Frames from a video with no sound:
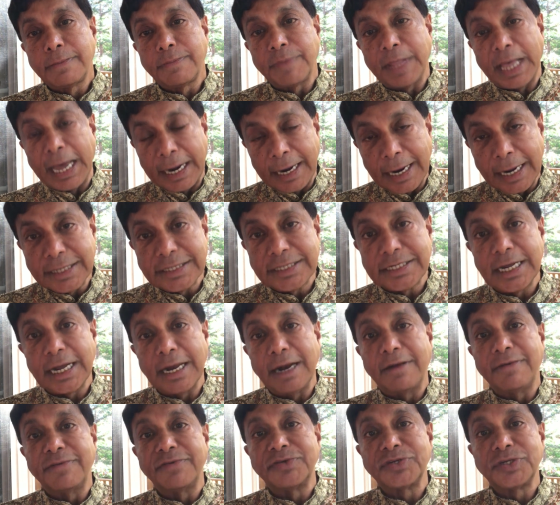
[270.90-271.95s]
and
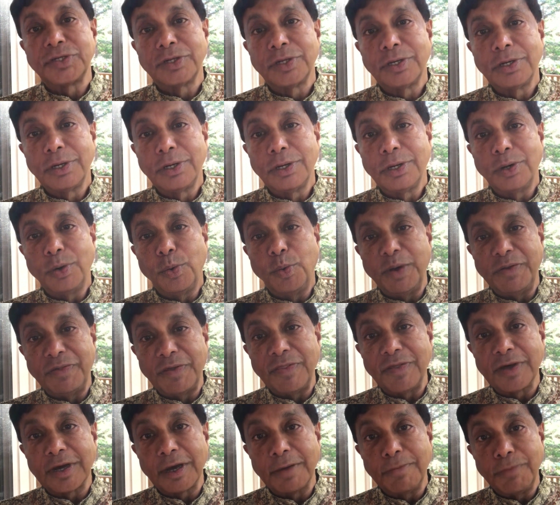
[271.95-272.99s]
ourselves within
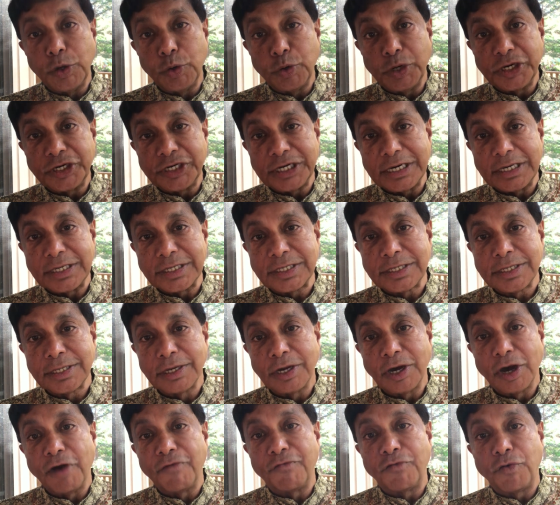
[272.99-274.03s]
the communities
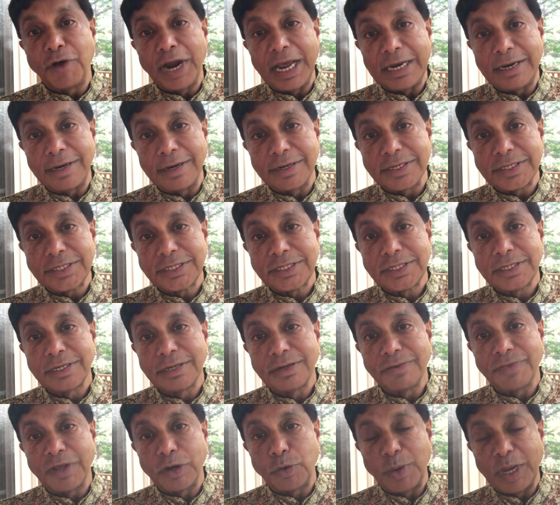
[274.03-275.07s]
of greatness
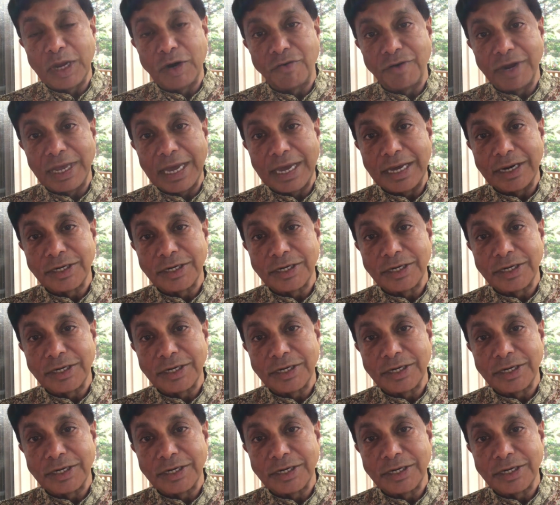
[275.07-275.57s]
that we create.